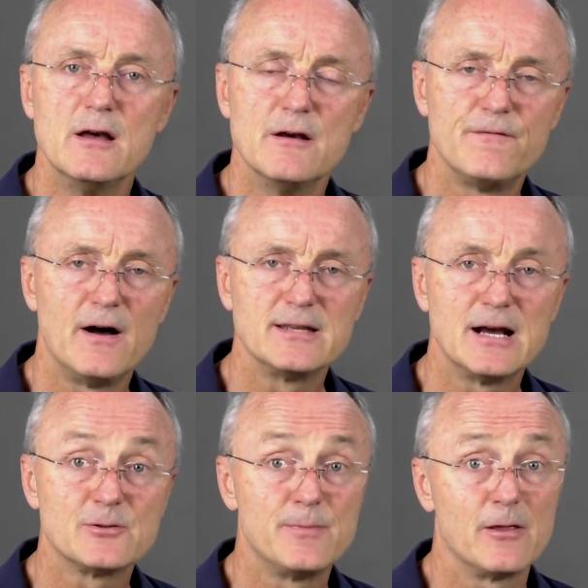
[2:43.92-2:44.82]
Find
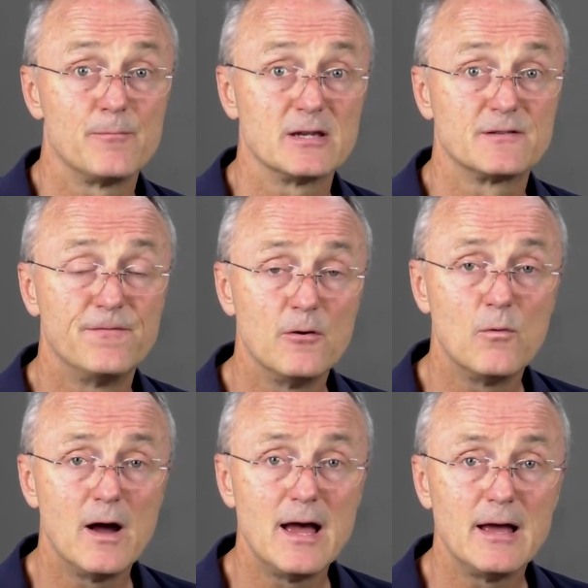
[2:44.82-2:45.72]
out about the best
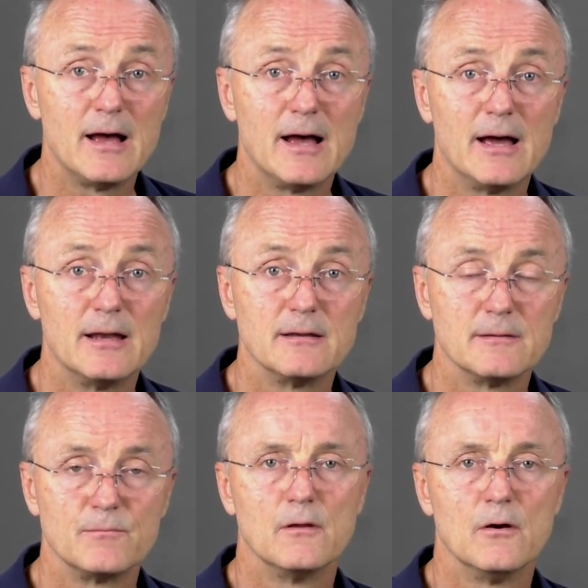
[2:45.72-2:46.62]
footwear, and
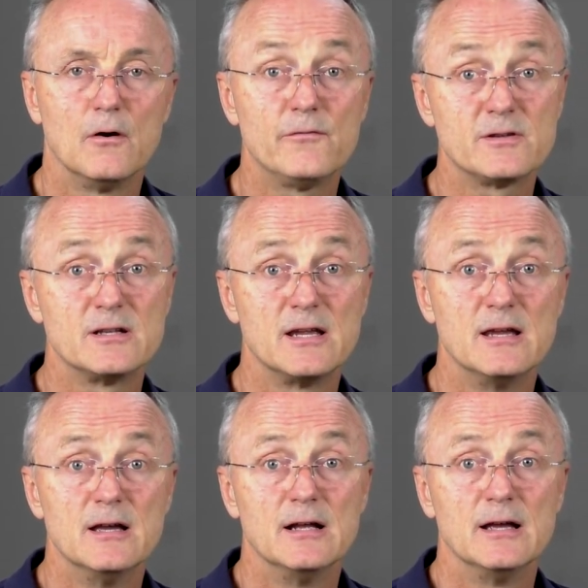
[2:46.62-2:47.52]
obviously